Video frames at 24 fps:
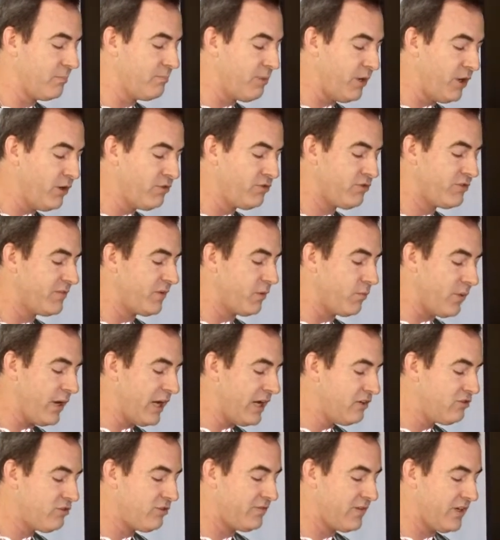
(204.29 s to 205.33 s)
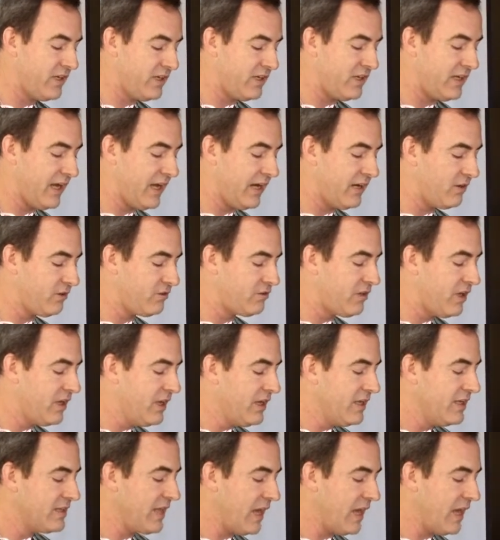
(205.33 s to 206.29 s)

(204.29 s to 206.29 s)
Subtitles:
composed of a range of indicators